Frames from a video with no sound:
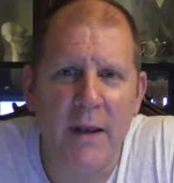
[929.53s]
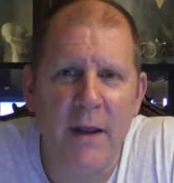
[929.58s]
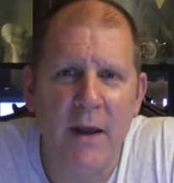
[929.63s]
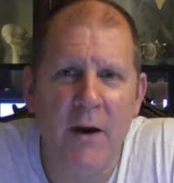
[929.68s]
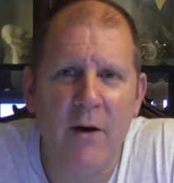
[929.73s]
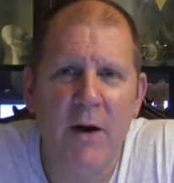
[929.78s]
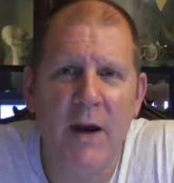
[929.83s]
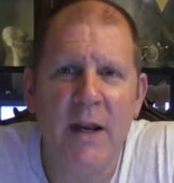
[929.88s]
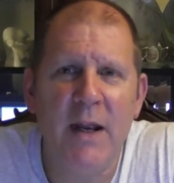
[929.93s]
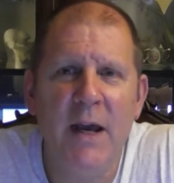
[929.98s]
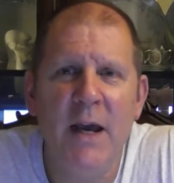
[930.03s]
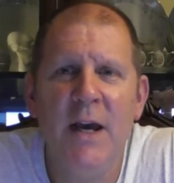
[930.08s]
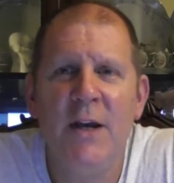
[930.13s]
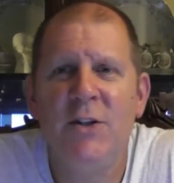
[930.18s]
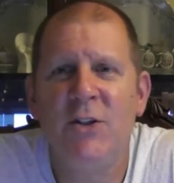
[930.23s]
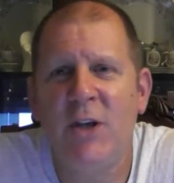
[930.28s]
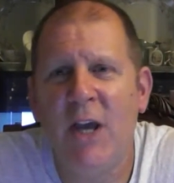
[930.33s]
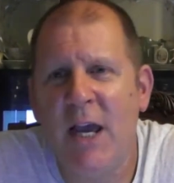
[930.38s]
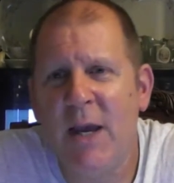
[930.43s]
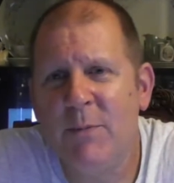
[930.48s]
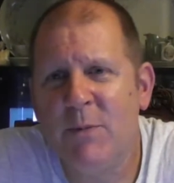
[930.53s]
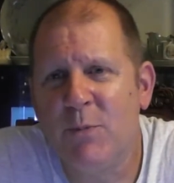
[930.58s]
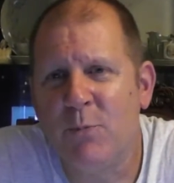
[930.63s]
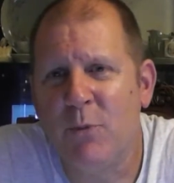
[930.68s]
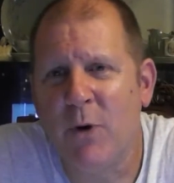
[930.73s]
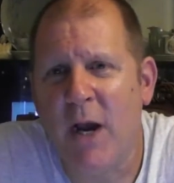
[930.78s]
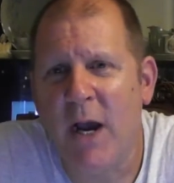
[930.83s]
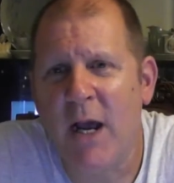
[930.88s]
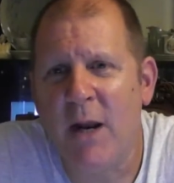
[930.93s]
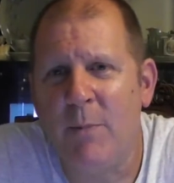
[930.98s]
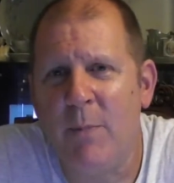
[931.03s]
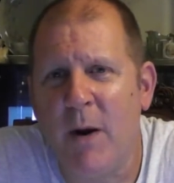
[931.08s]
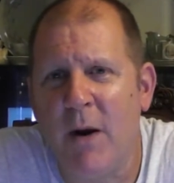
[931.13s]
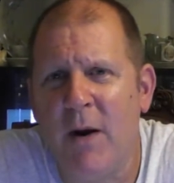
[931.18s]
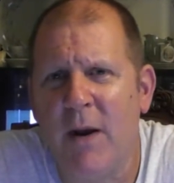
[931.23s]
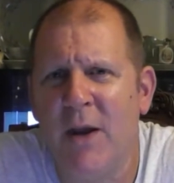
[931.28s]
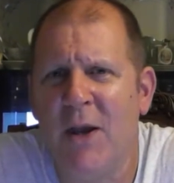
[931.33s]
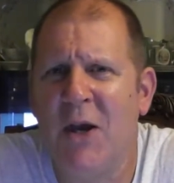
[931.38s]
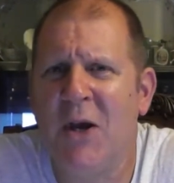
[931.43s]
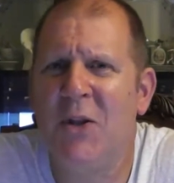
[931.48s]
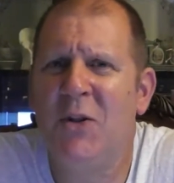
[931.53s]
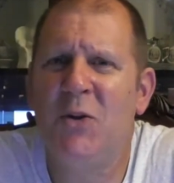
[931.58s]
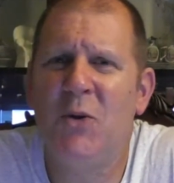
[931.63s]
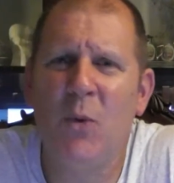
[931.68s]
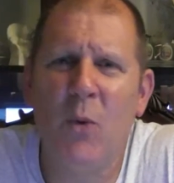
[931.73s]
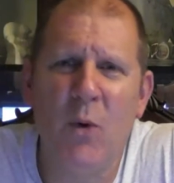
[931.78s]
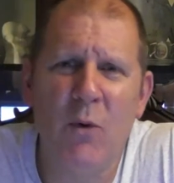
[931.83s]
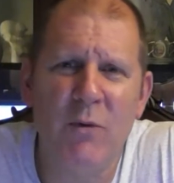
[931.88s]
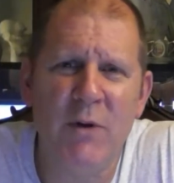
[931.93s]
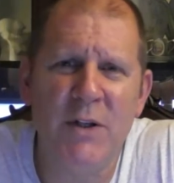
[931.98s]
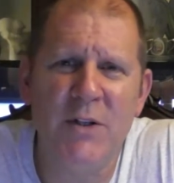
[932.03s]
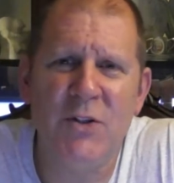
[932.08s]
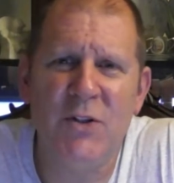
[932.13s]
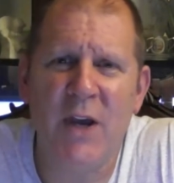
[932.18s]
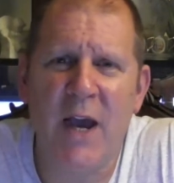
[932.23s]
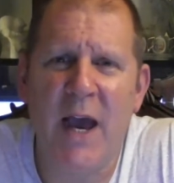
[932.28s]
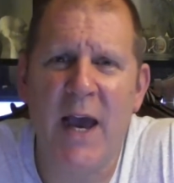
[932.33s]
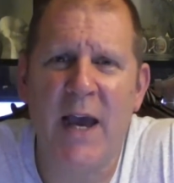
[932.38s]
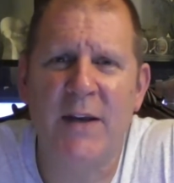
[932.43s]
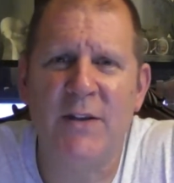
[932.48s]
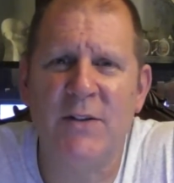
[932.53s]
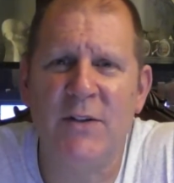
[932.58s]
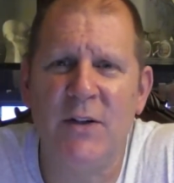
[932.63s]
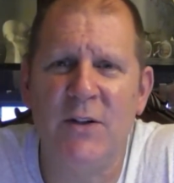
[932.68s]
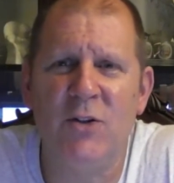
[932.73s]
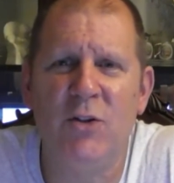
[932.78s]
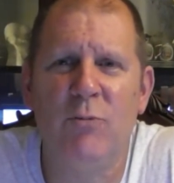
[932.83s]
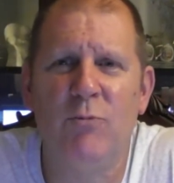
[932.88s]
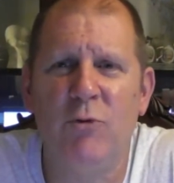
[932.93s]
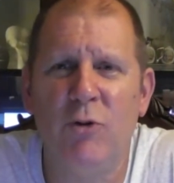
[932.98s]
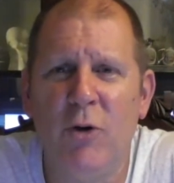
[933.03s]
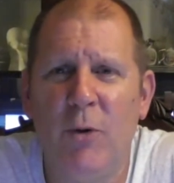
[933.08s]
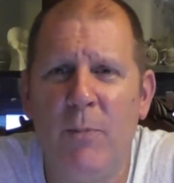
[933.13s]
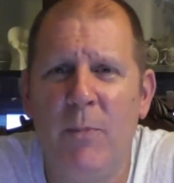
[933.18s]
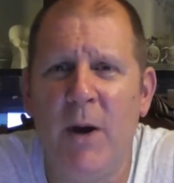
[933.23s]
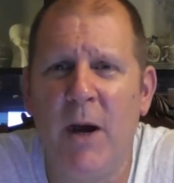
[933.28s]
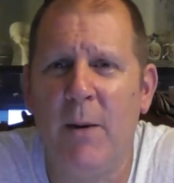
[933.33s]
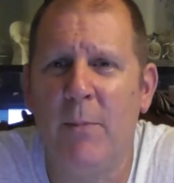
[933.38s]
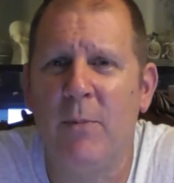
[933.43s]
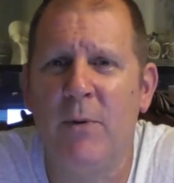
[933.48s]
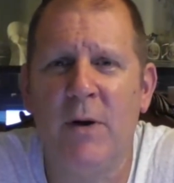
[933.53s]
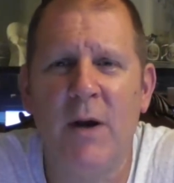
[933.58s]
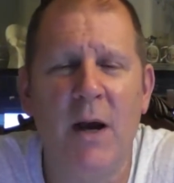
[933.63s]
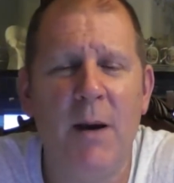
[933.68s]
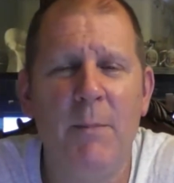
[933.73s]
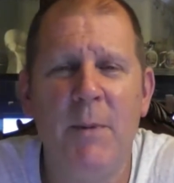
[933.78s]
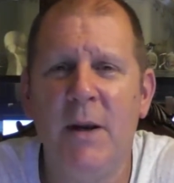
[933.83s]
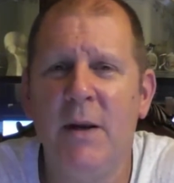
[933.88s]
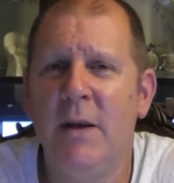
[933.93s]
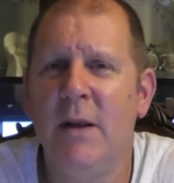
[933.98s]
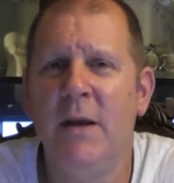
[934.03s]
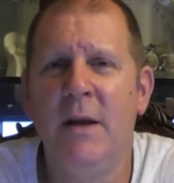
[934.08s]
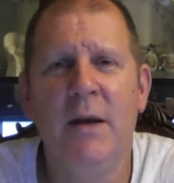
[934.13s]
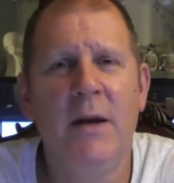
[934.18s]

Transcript: All right, James Bradberry, Adoree Jackson, Jabrill Pepper. I mean,